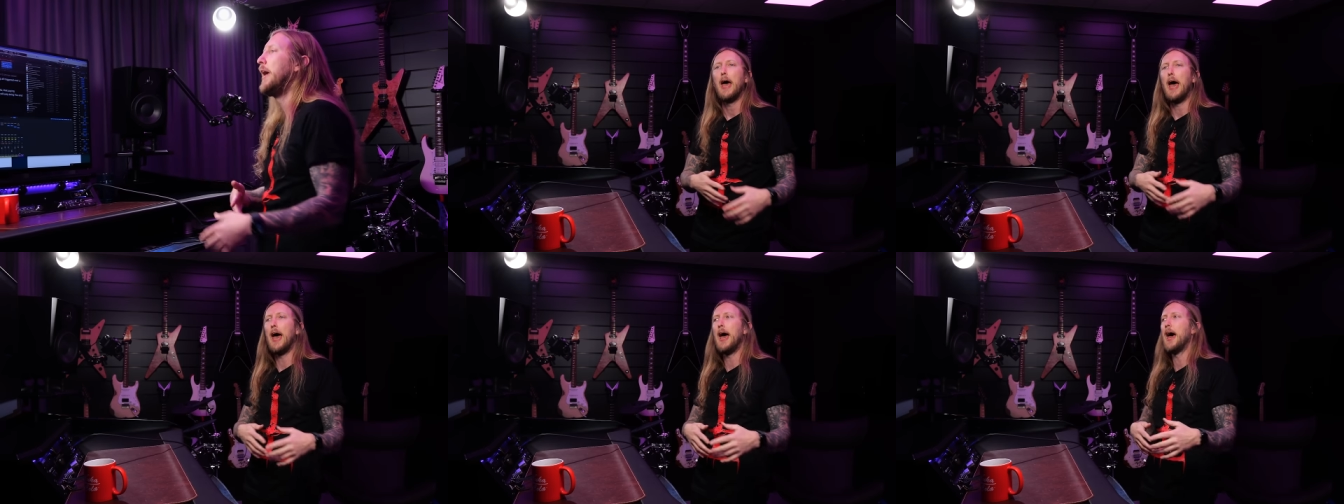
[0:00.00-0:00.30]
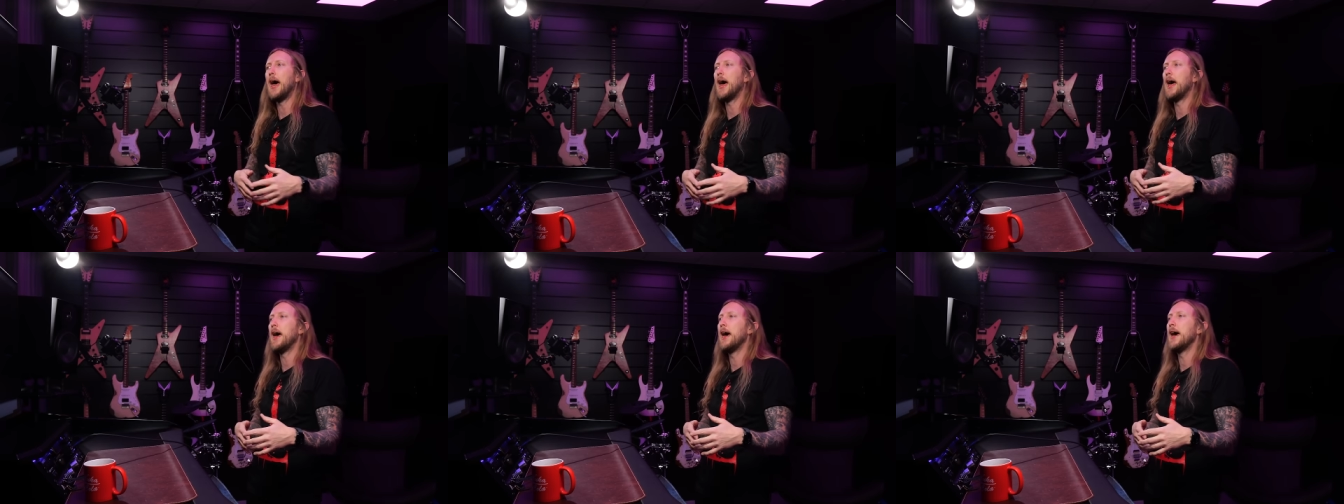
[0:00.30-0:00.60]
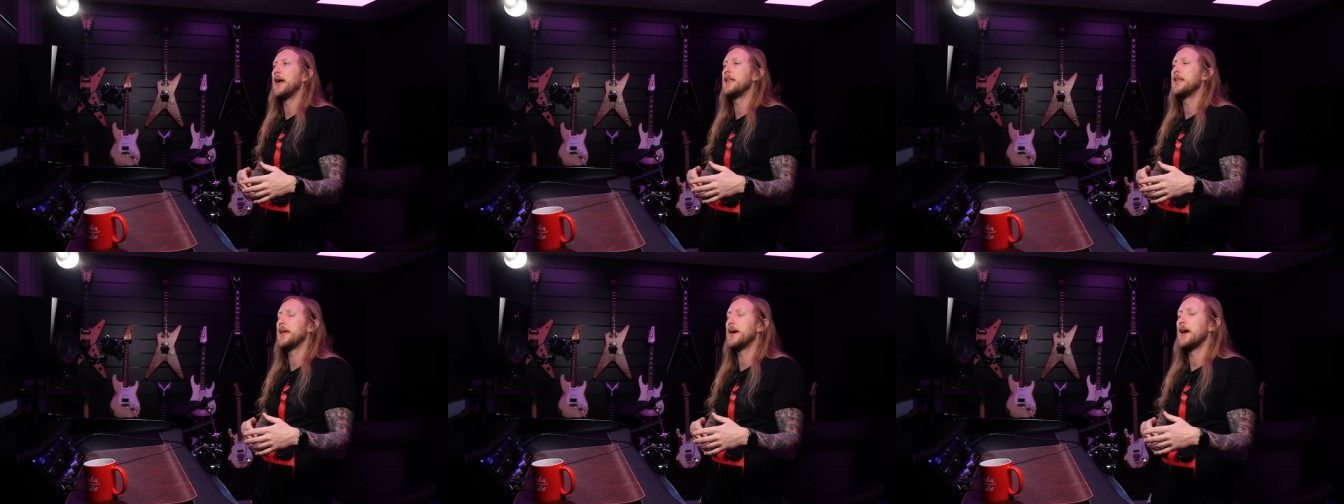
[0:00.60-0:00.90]

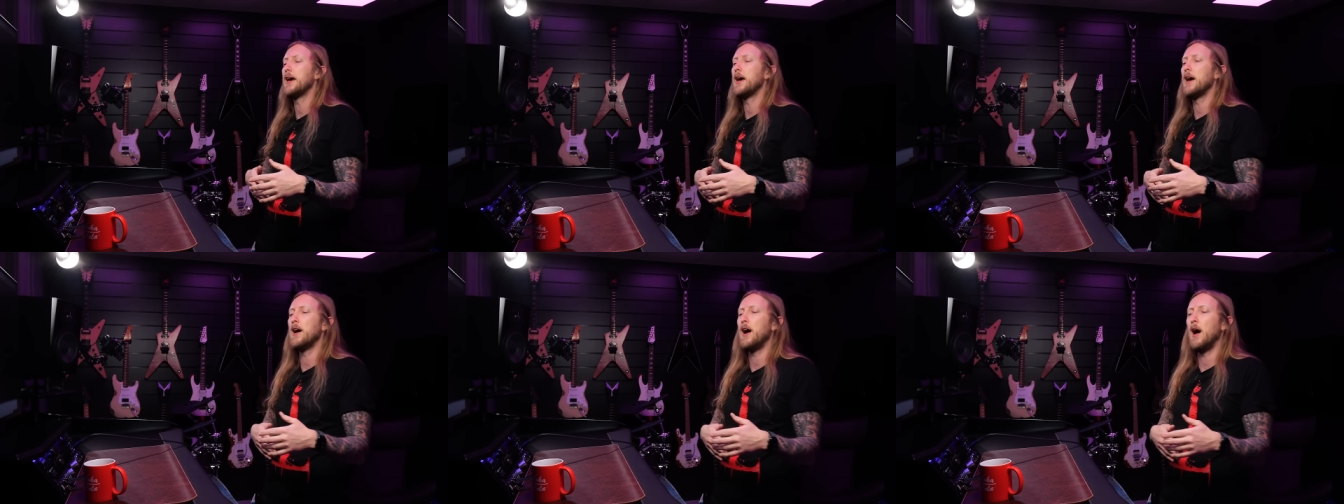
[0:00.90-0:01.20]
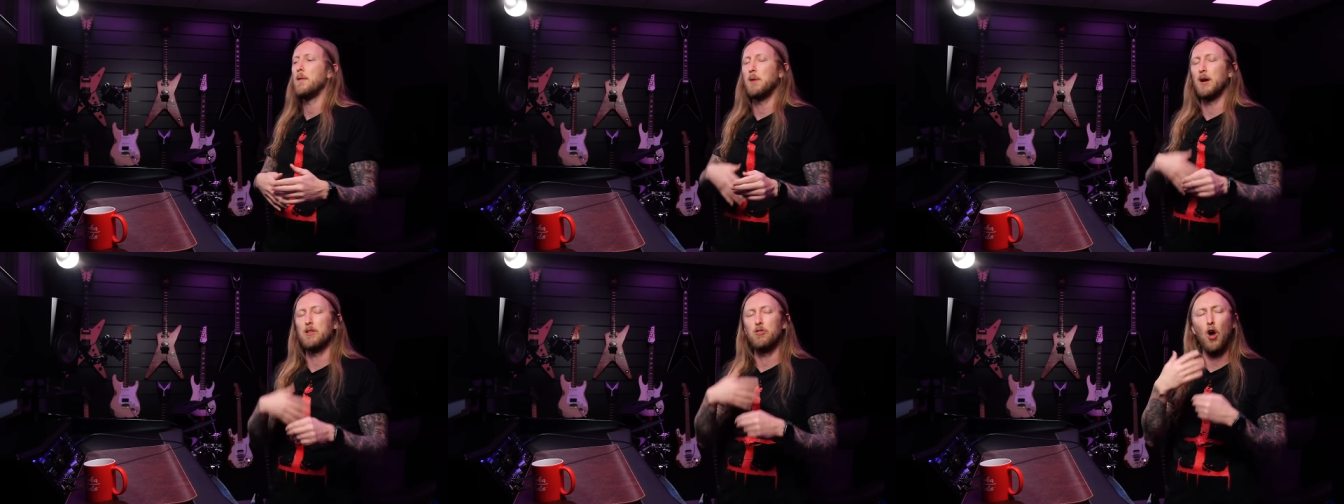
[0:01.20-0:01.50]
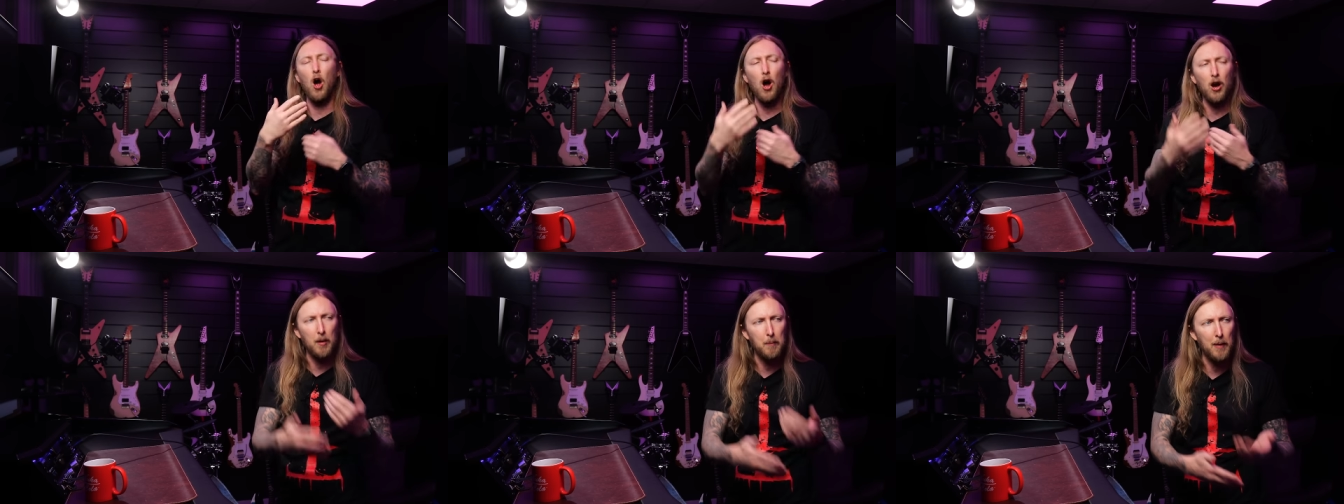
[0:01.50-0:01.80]
and I might
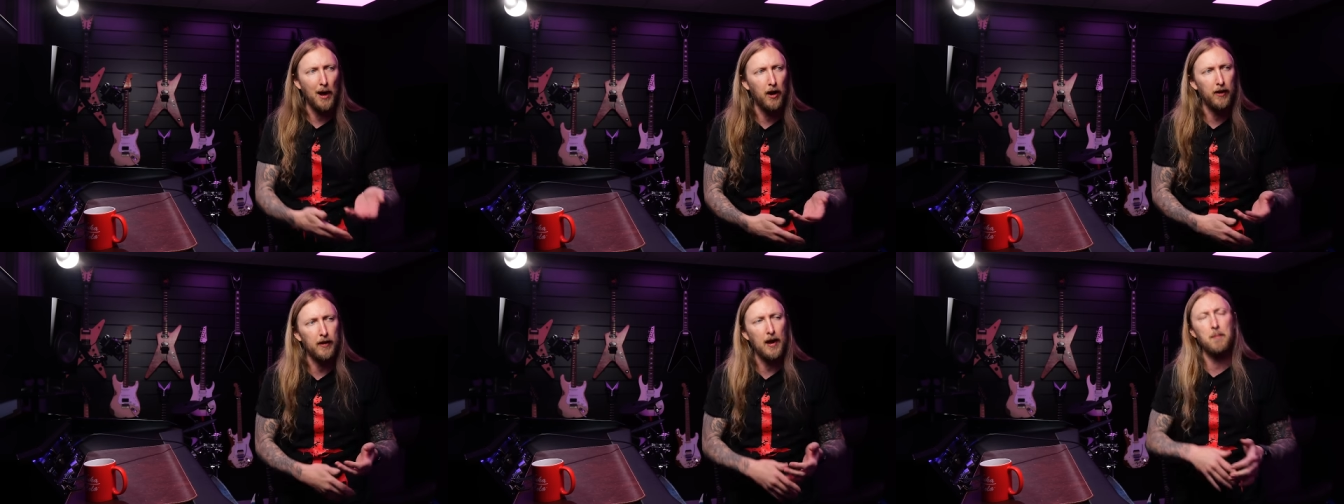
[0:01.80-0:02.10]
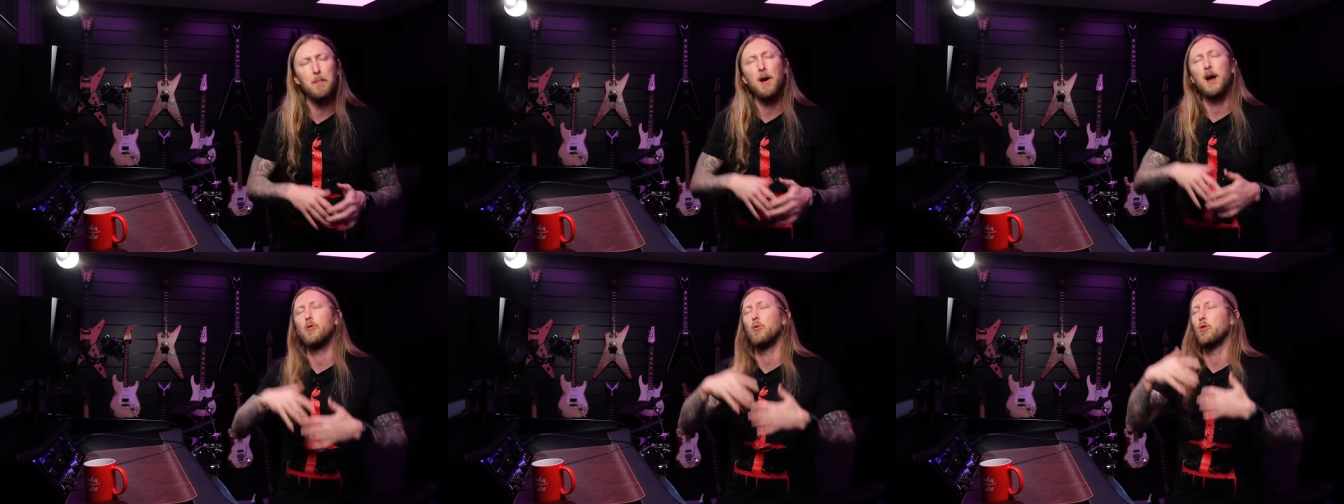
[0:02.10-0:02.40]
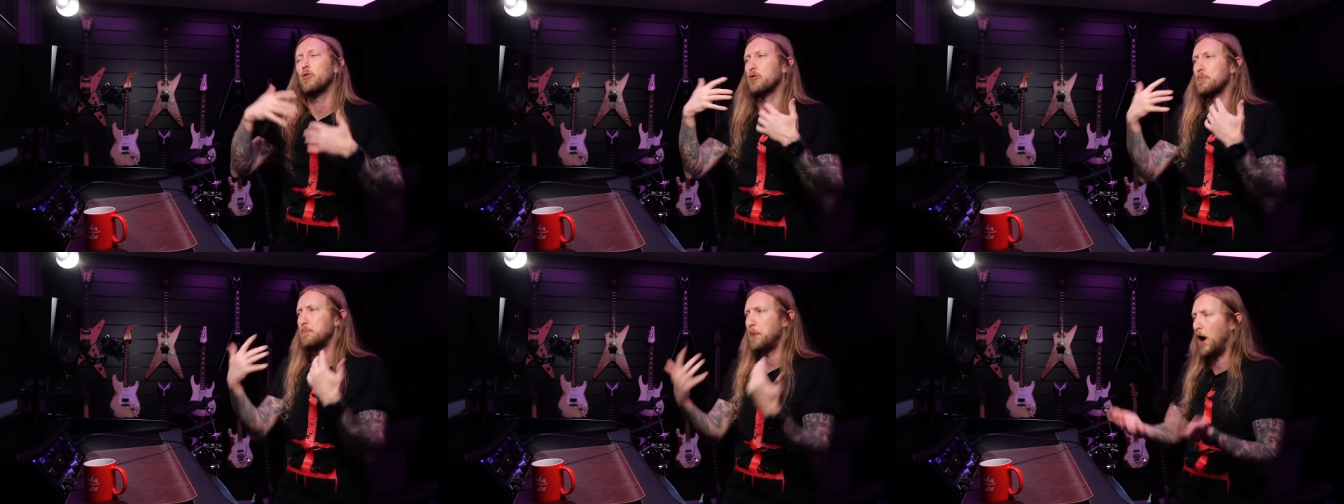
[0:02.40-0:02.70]
talk about it, I might
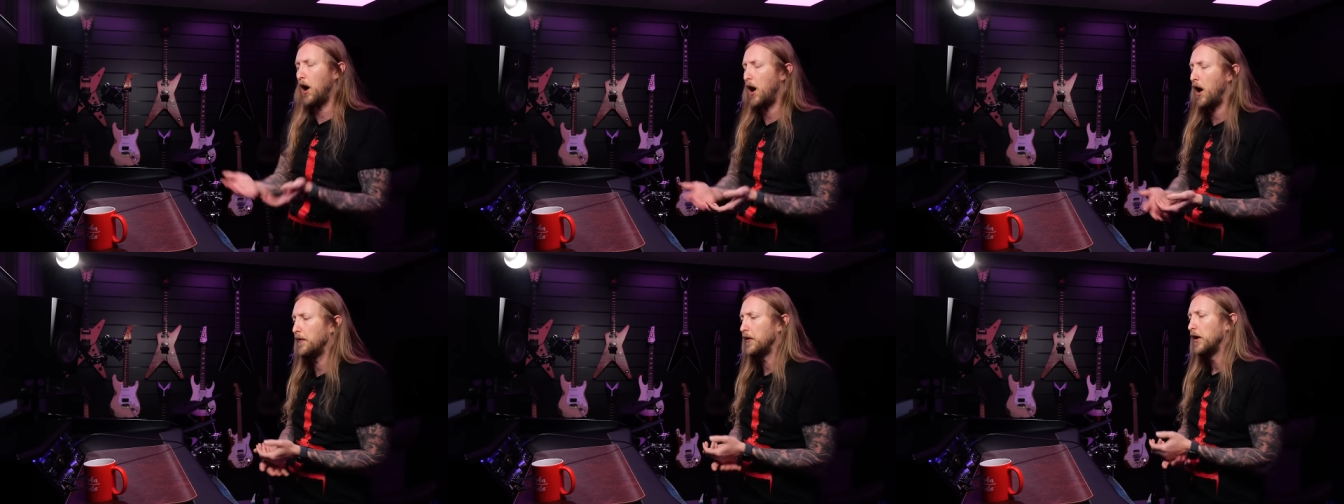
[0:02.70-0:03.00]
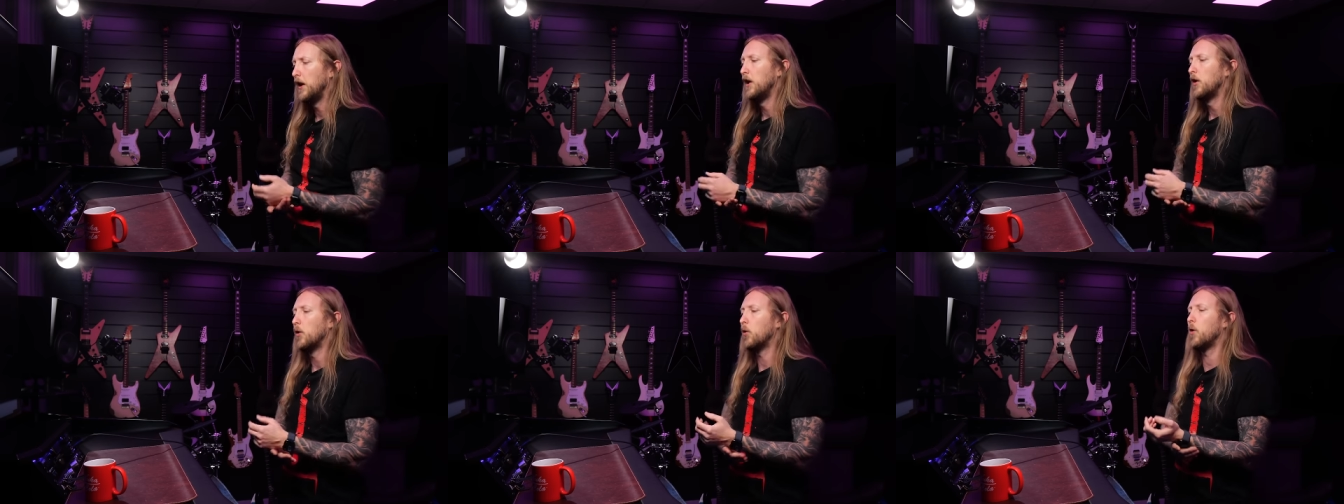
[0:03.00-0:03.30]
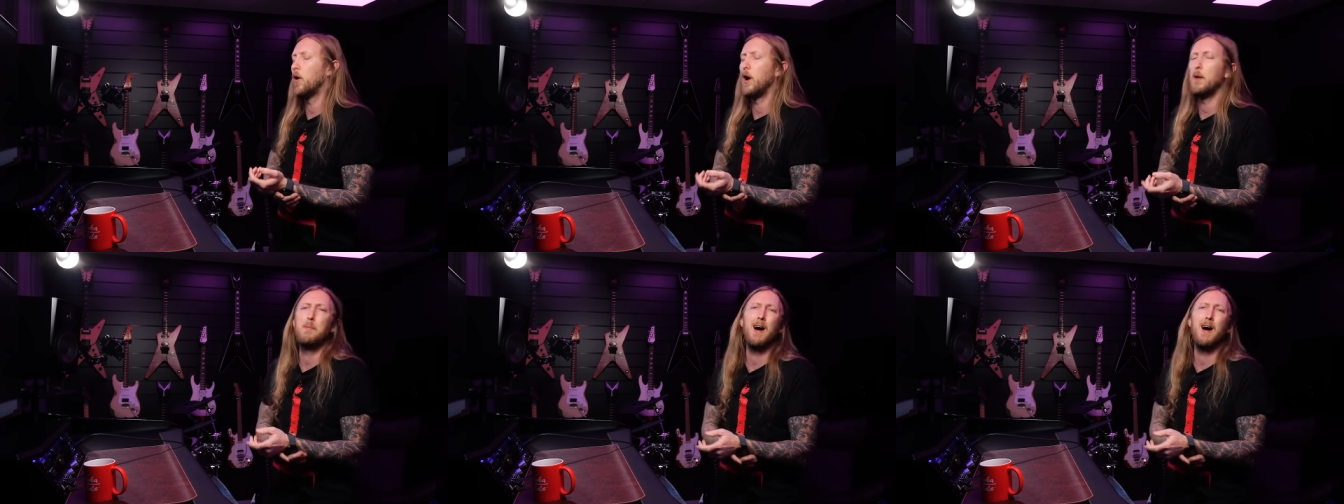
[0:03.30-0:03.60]
respond, or I